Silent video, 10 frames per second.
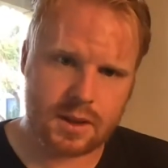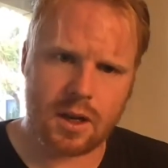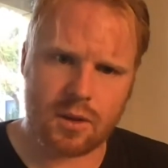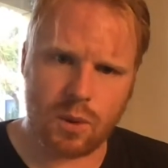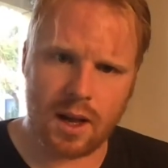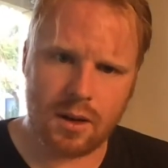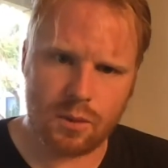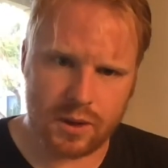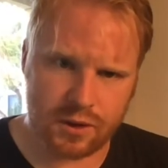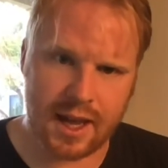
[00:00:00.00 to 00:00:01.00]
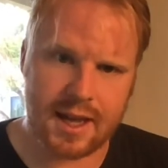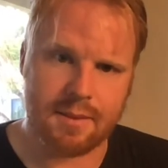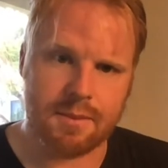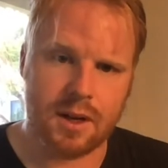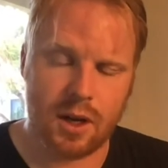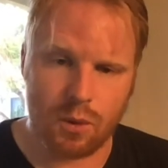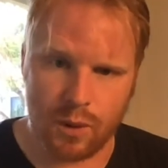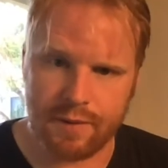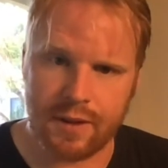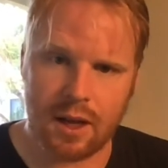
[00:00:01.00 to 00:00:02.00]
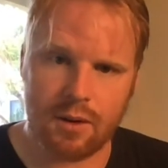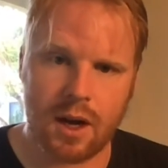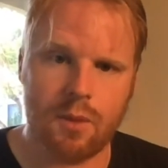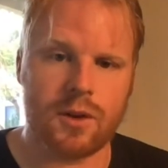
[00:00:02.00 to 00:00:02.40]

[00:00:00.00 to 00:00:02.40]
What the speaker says: as well, which came with the logo,